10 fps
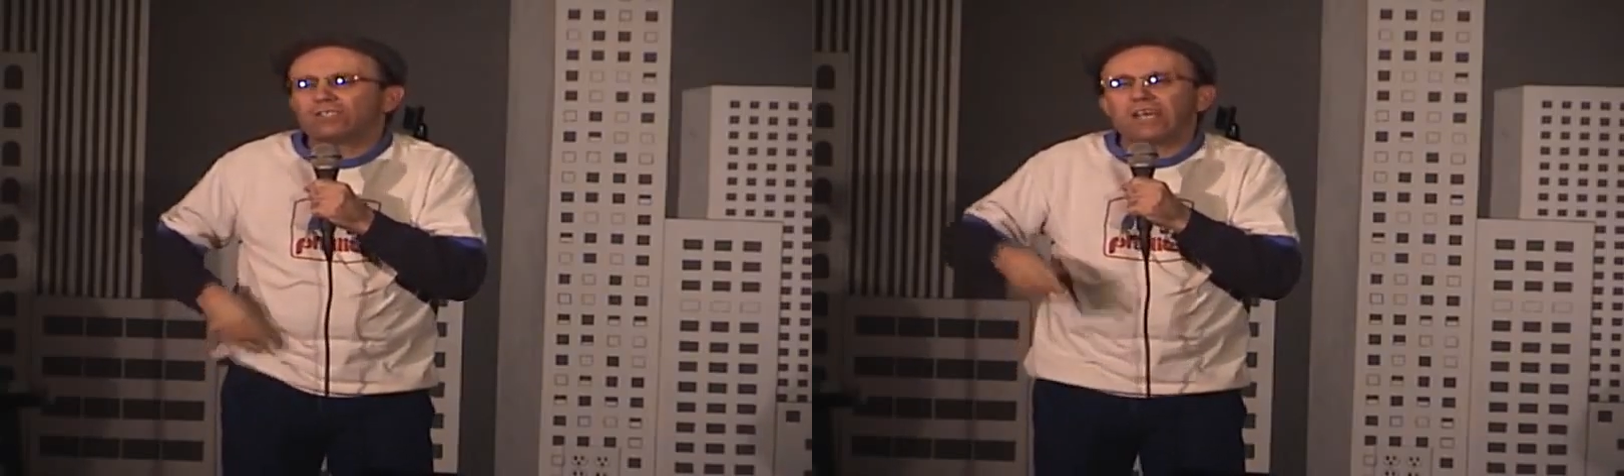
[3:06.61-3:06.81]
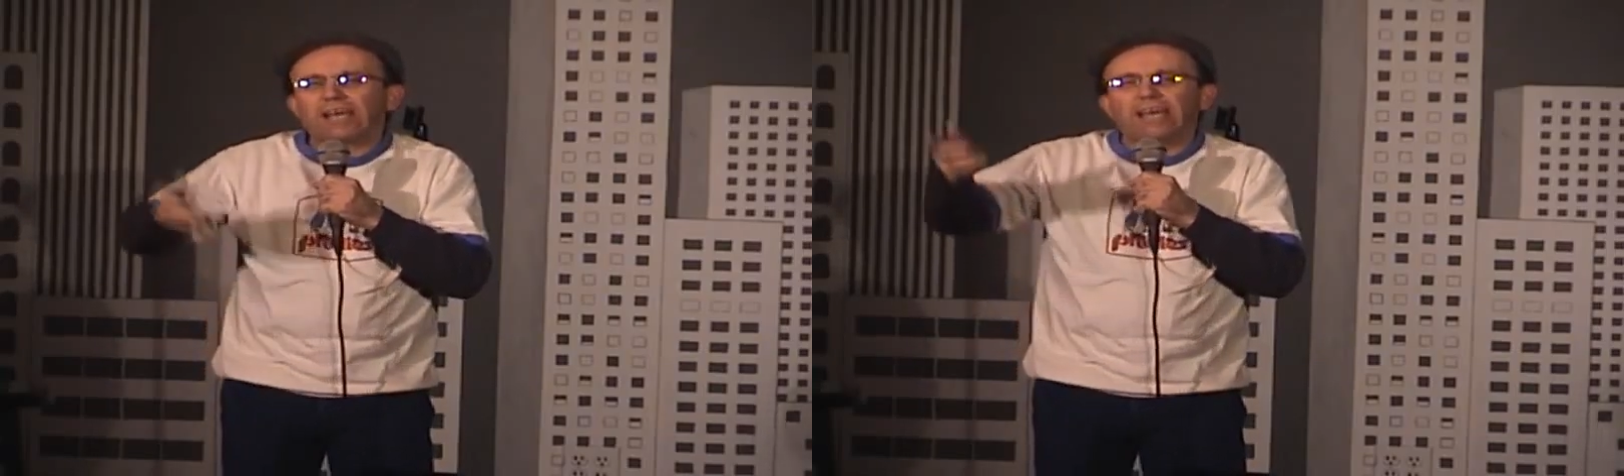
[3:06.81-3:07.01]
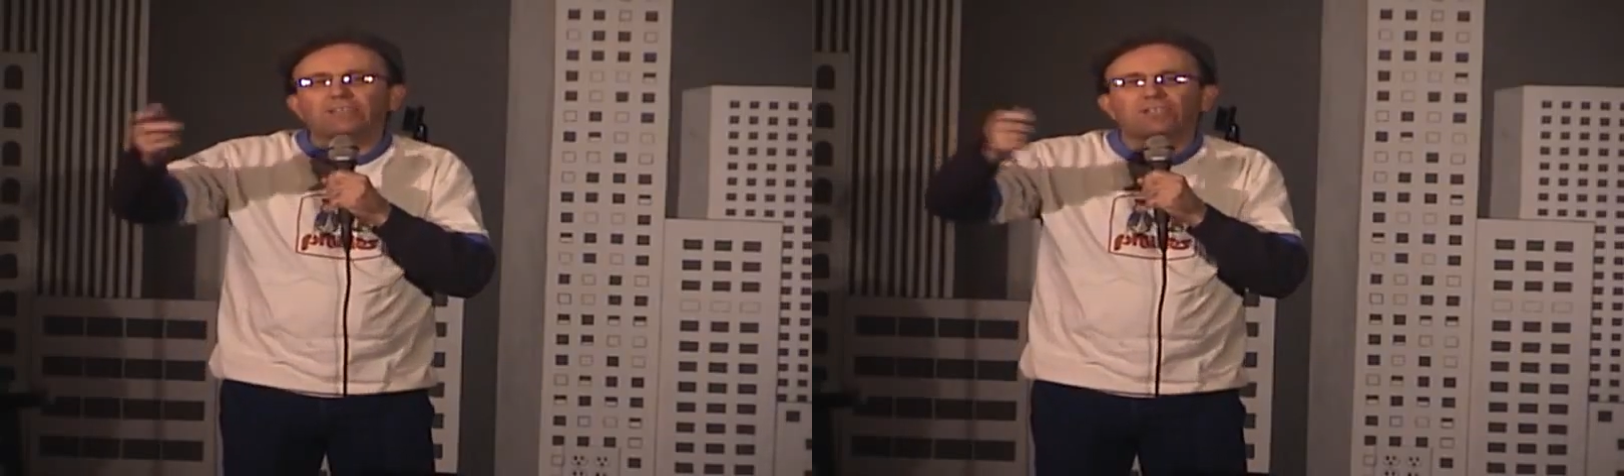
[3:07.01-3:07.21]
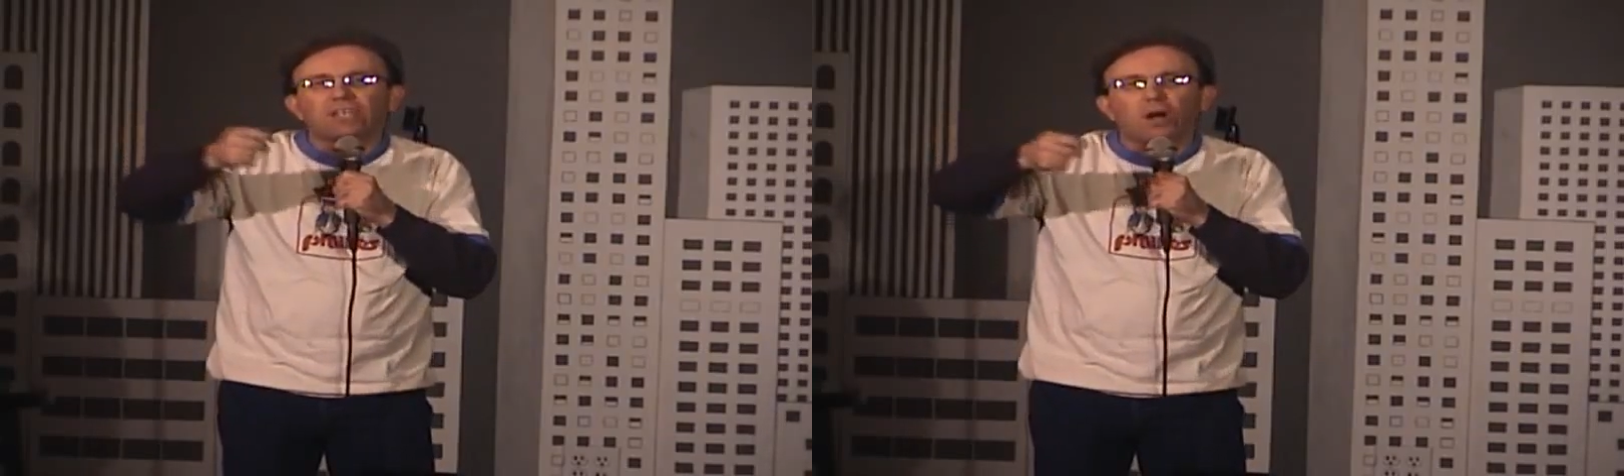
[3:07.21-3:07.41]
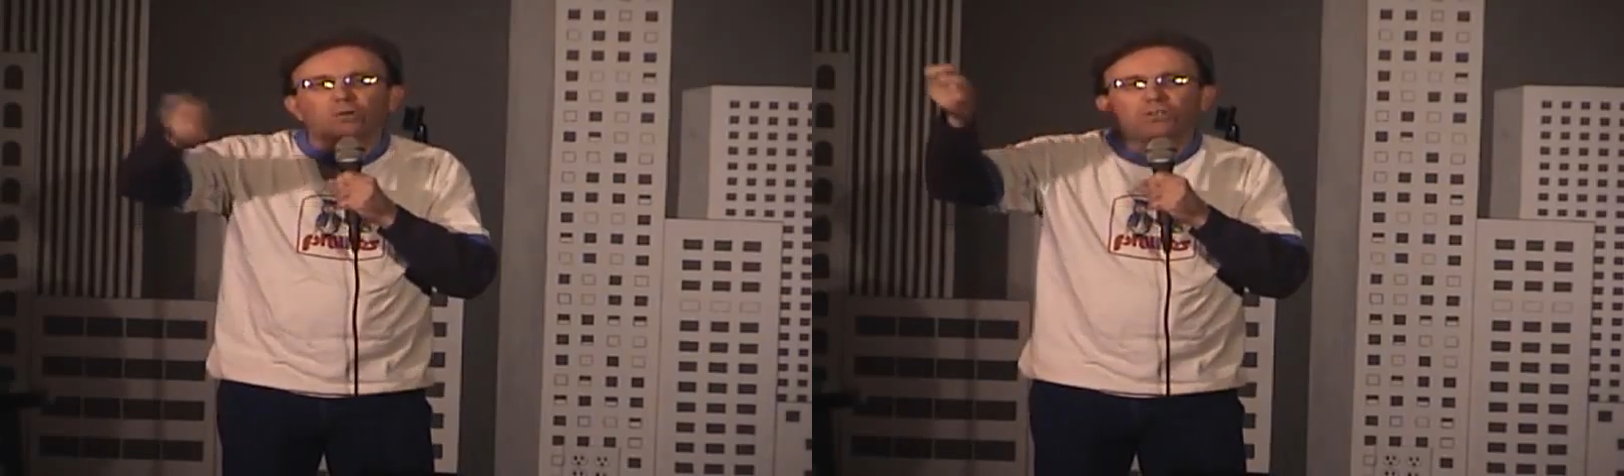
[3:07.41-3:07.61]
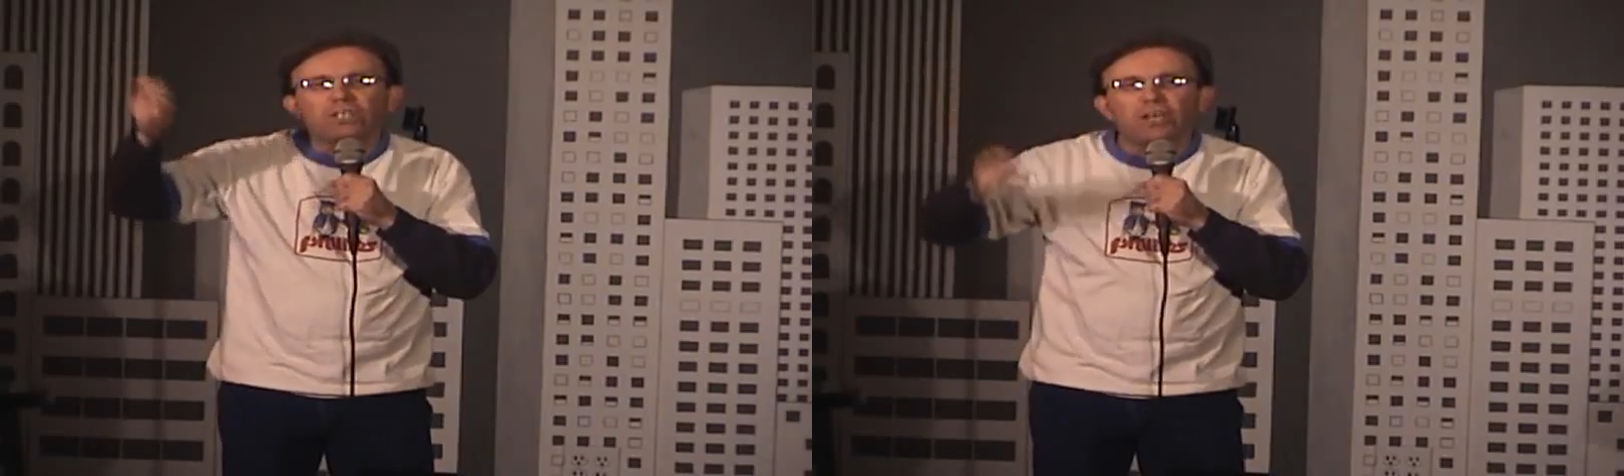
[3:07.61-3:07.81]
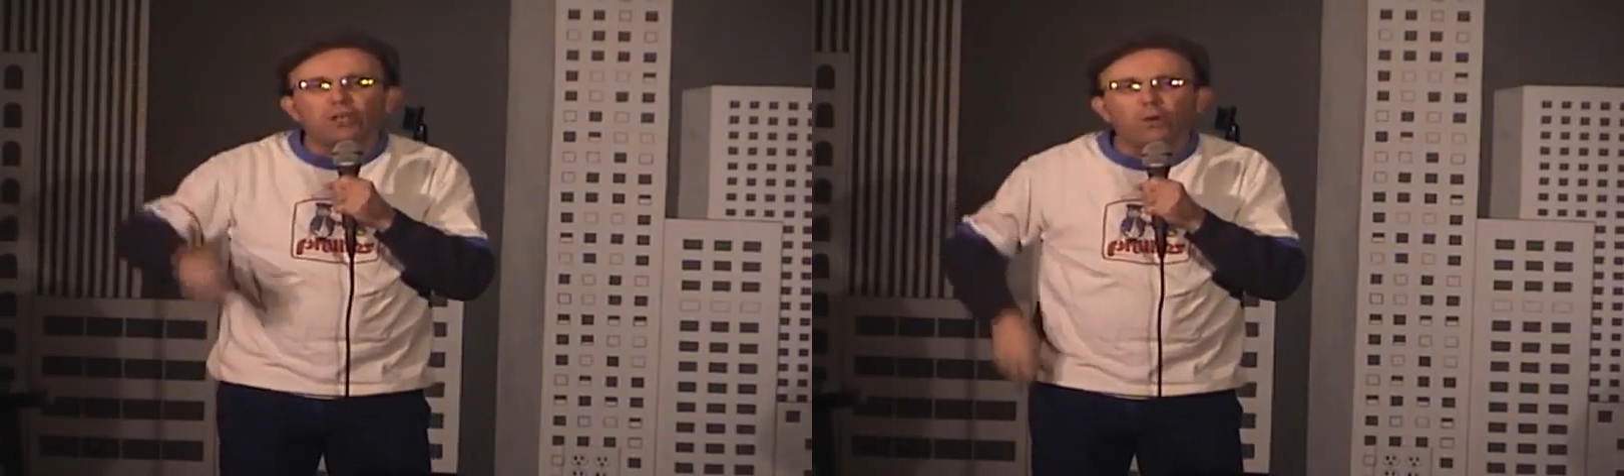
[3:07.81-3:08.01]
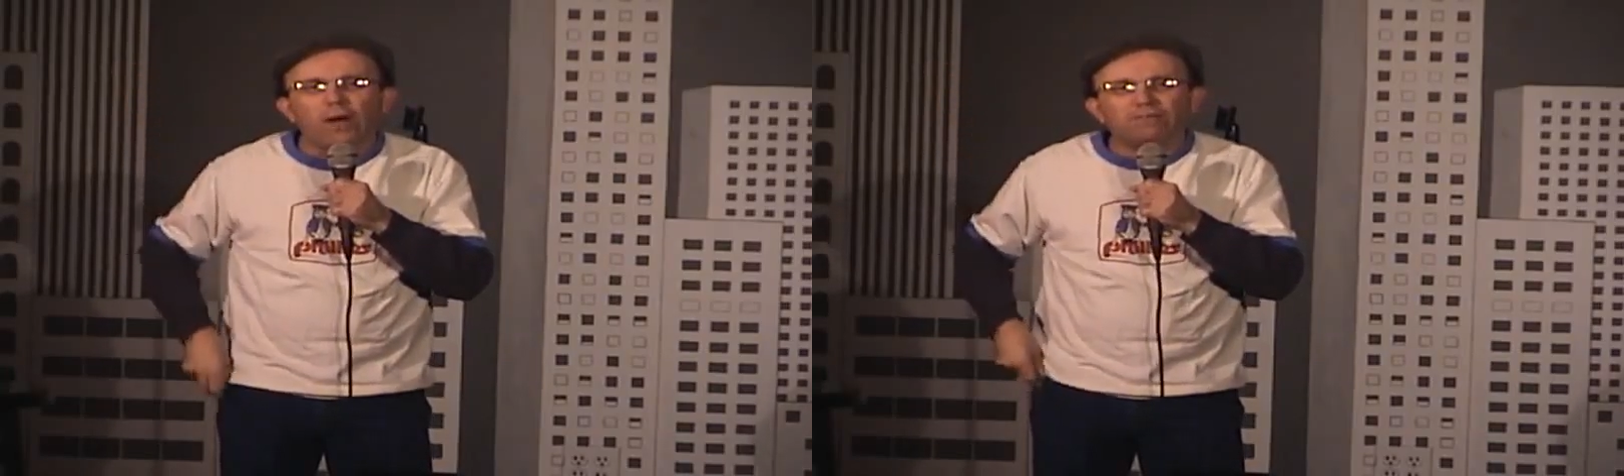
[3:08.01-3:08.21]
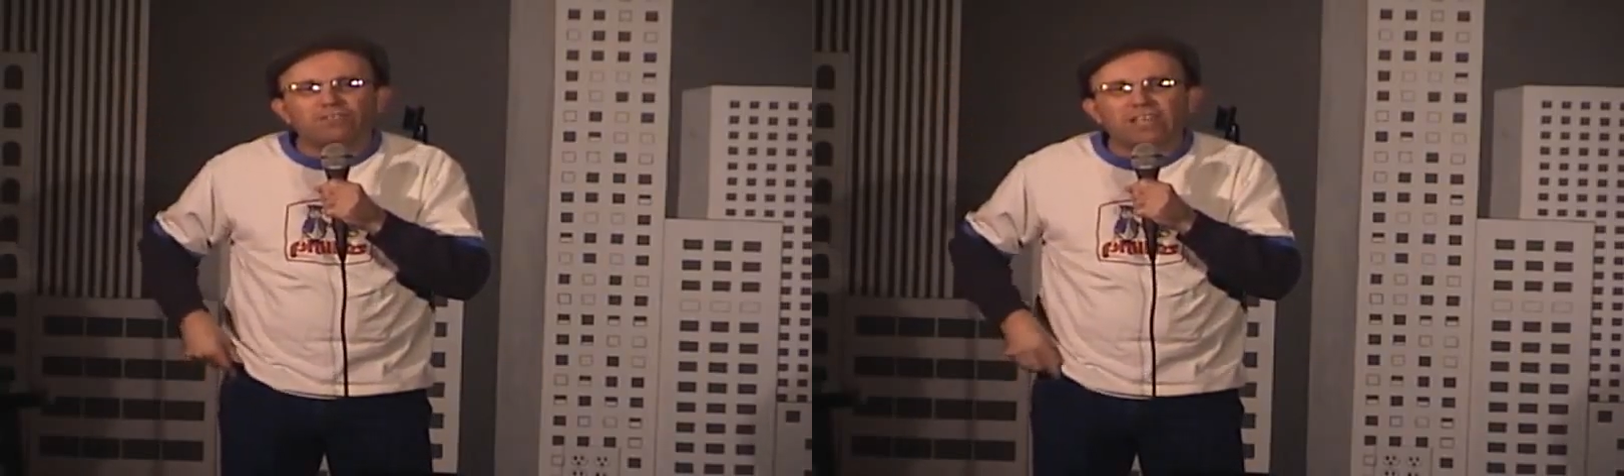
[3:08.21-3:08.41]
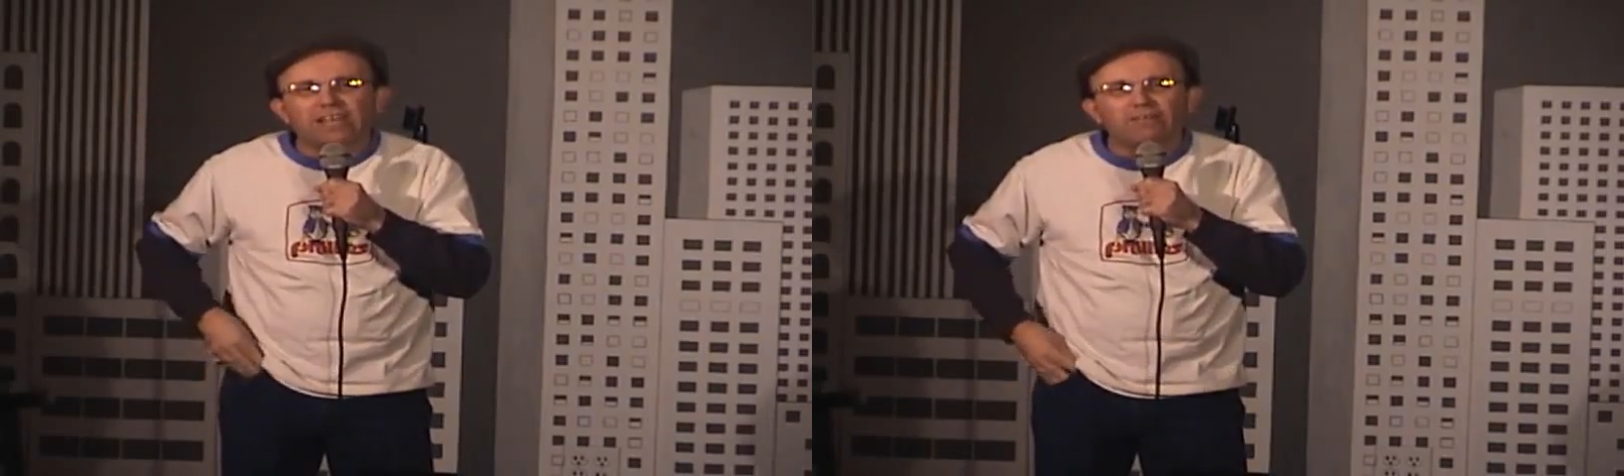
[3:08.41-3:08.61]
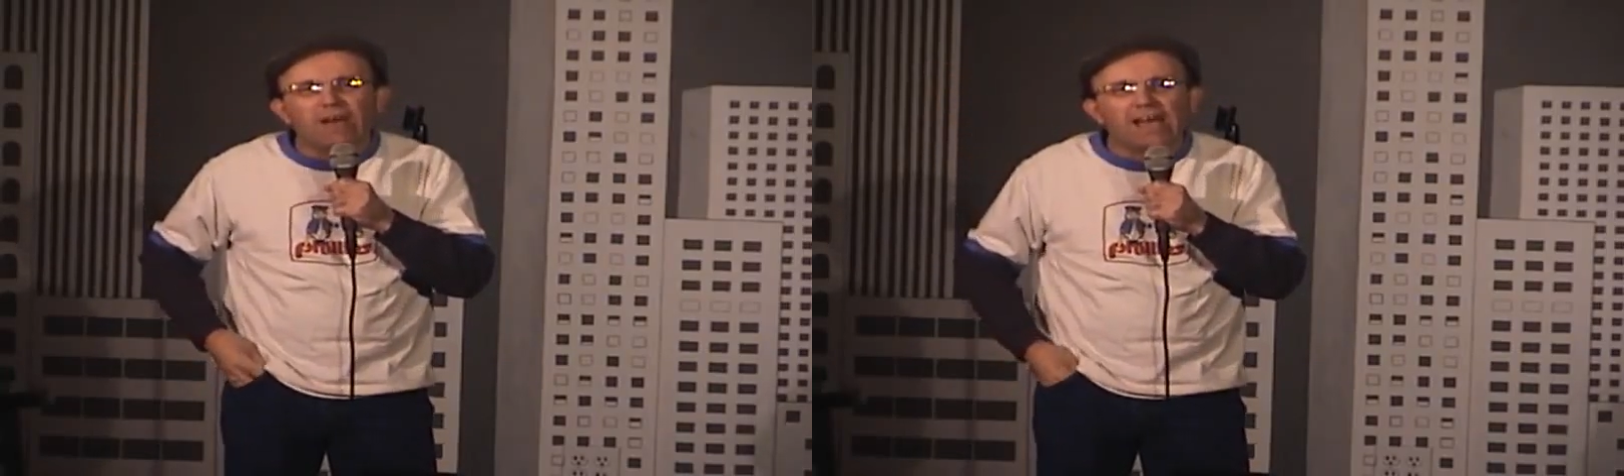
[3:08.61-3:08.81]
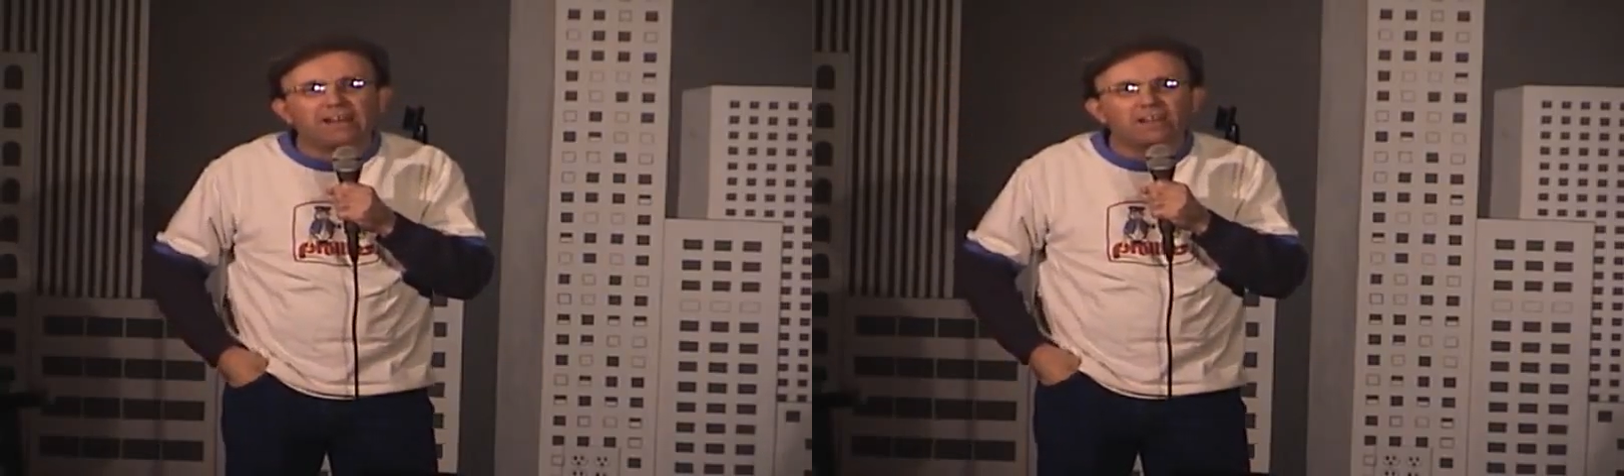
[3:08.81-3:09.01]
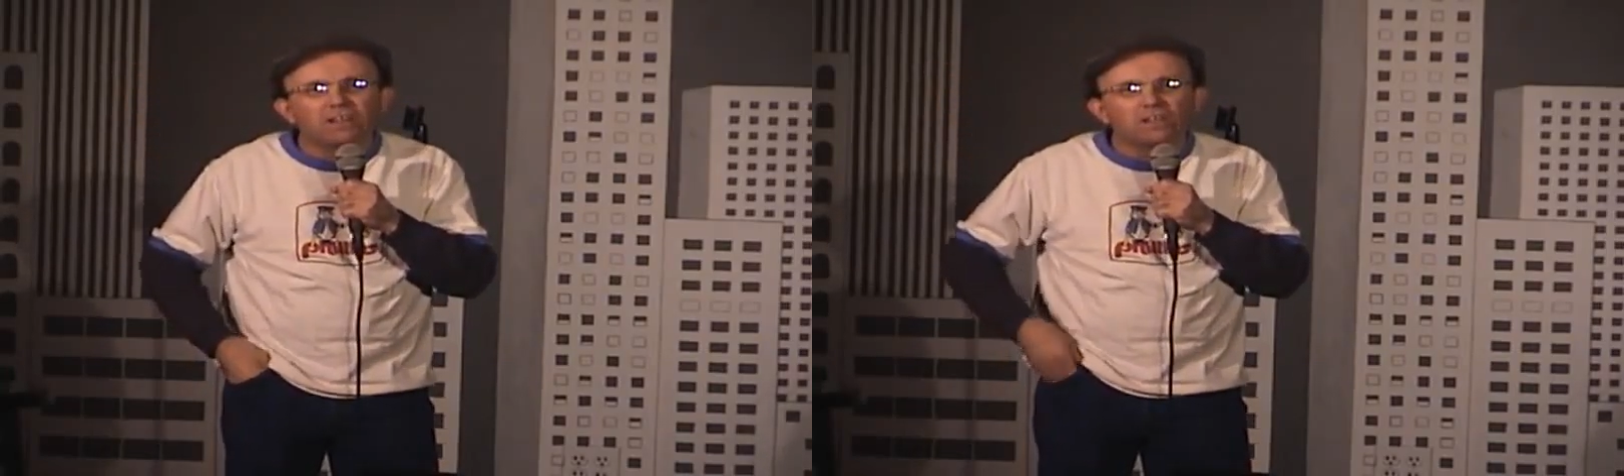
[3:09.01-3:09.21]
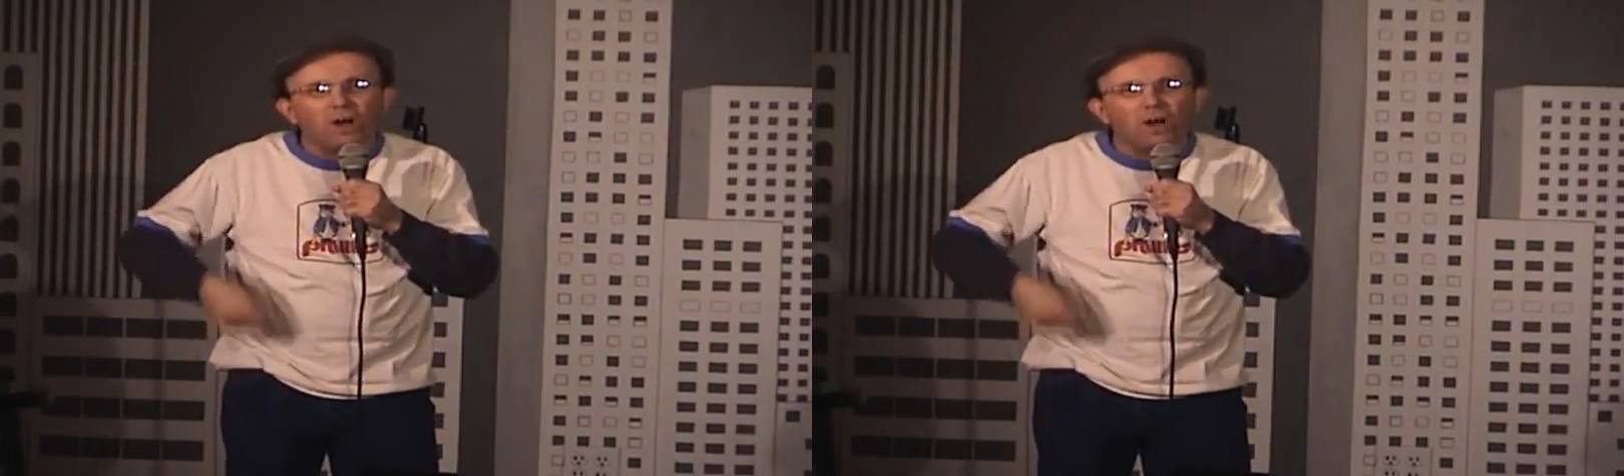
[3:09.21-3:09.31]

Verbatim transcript: tickets to go see a U F C event,